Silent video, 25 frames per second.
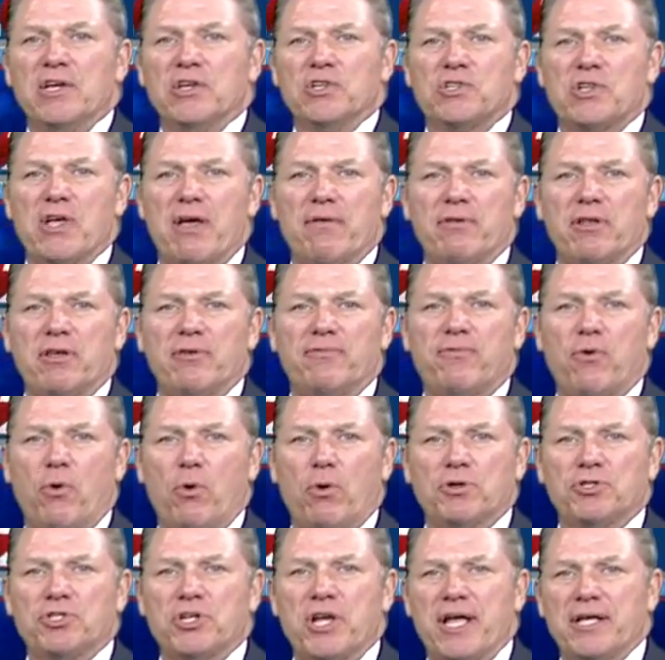
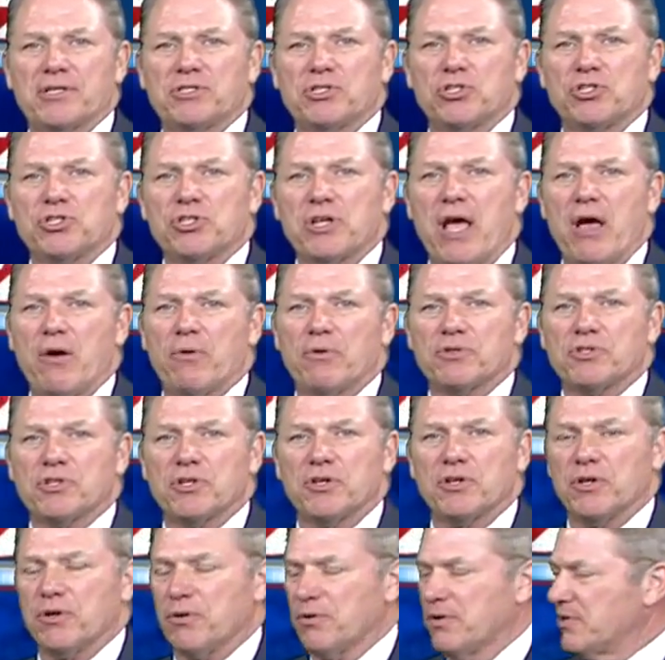74 chance of showers
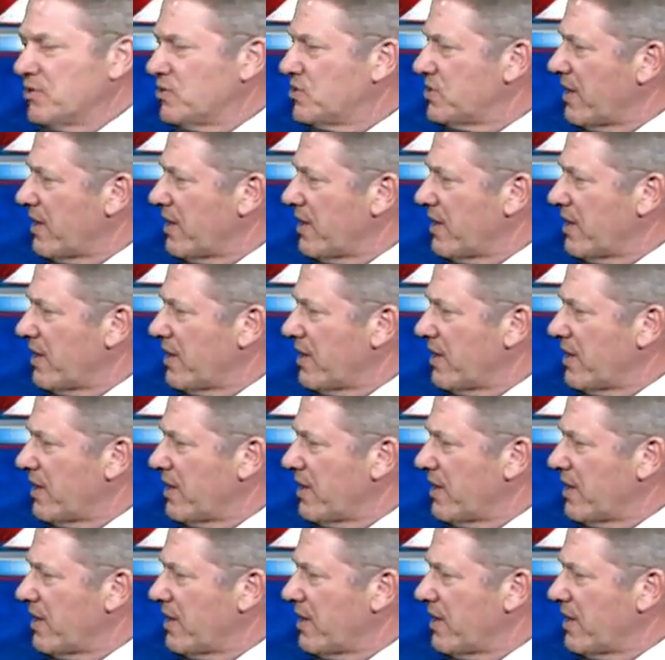at noon and